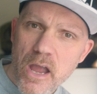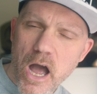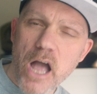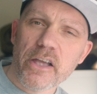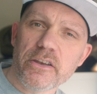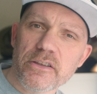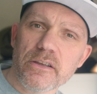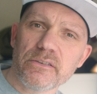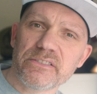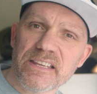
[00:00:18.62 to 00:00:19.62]
I'm going to
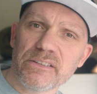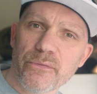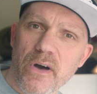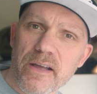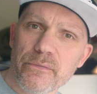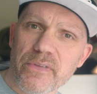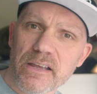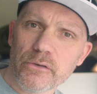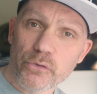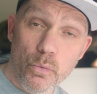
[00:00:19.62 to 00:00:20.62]
use these 5
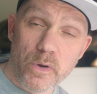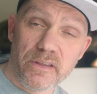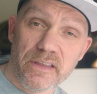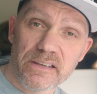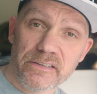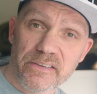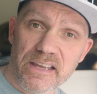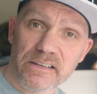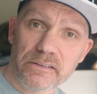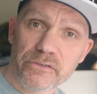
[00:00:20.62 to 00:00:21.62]
things, or one of these
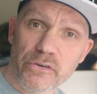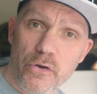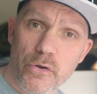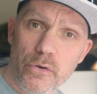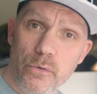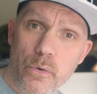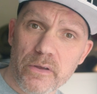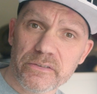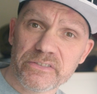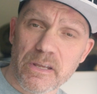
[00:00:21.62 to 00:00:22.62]
things, to
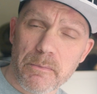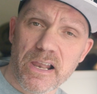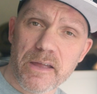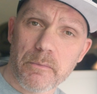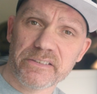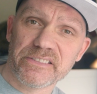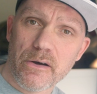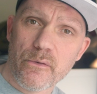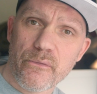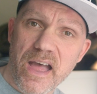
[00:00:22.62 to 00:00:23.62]
stimulate
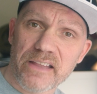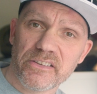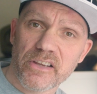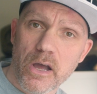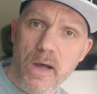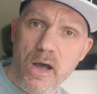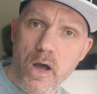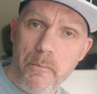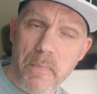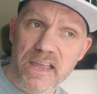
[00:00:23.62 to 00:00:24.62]
myself and to go
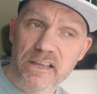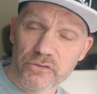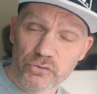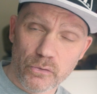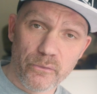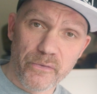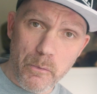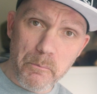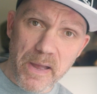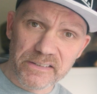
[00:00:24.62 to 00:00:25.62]
out and make a short
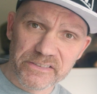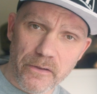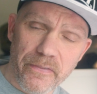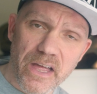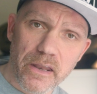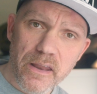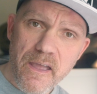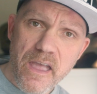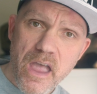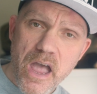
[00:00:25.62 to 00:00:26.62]
film based on that.
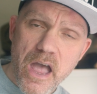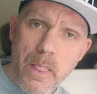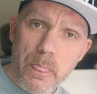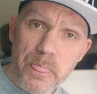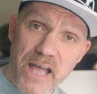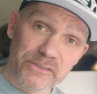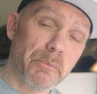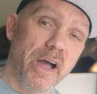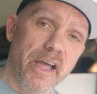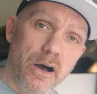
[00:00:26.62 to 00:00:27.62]
That's
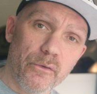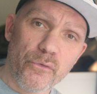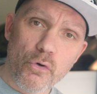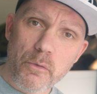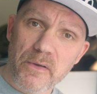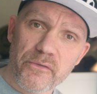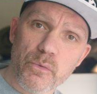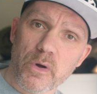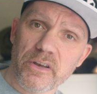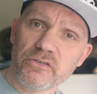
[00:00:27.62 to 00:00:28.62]
my art form. If
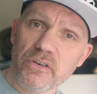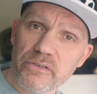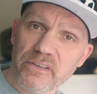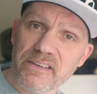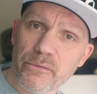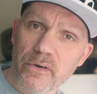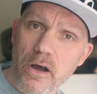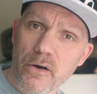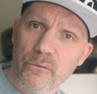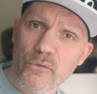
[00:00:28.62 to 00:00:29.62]
you want to choose a different
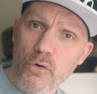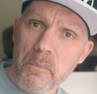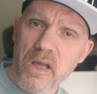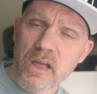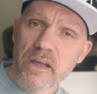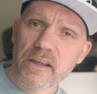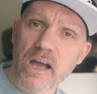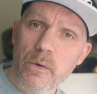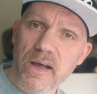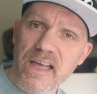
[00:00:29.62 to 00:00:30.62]
art form,
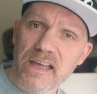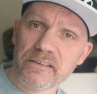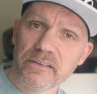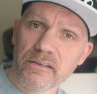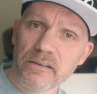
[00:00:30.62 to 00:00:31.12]
go ahead.